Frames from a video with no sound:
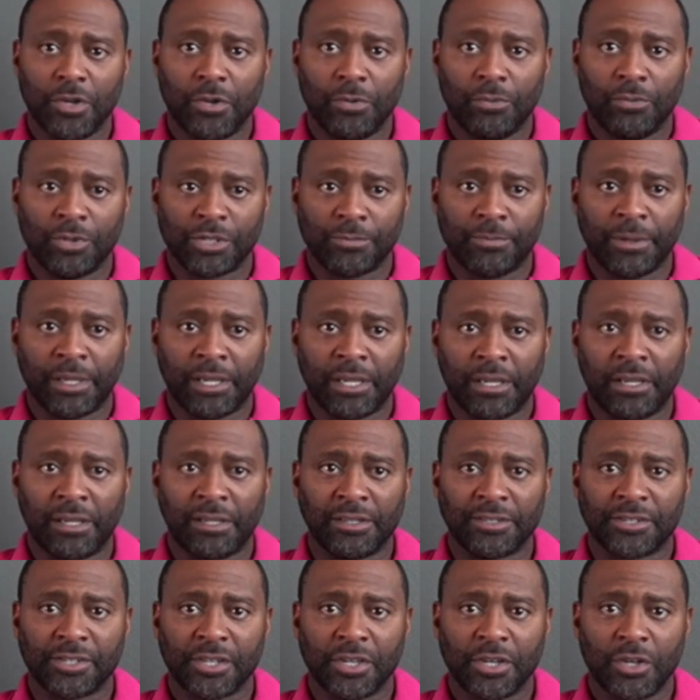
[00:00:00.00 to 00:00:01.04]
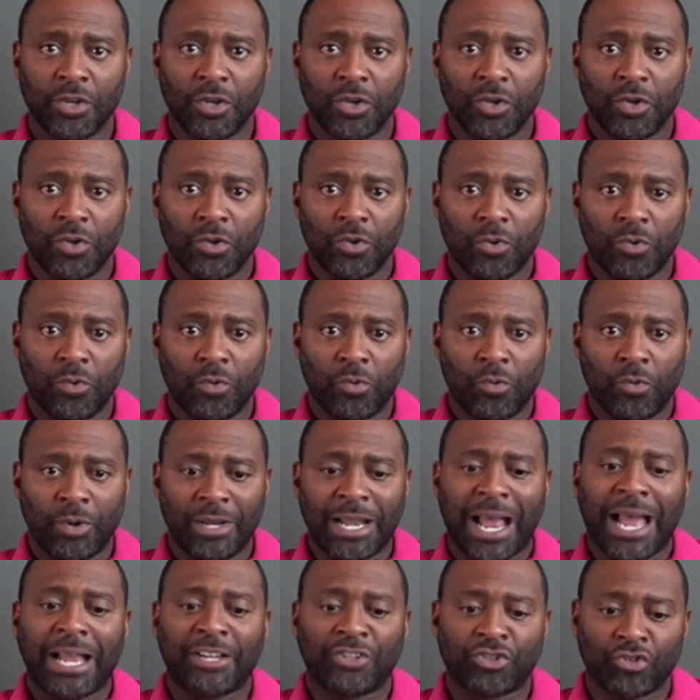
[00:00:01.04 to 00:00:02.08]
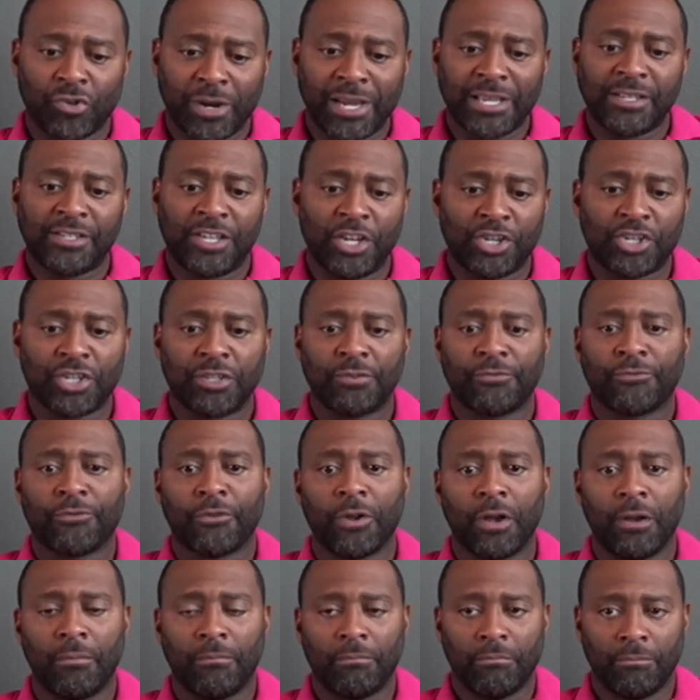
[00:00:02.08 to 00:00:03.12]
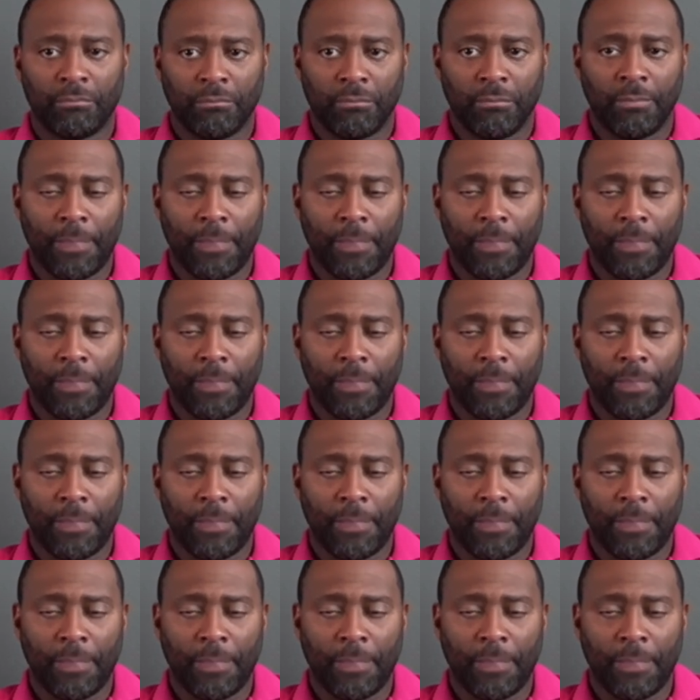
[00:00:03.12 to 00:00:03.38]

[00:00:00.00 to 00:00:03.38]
was because when I transitioned from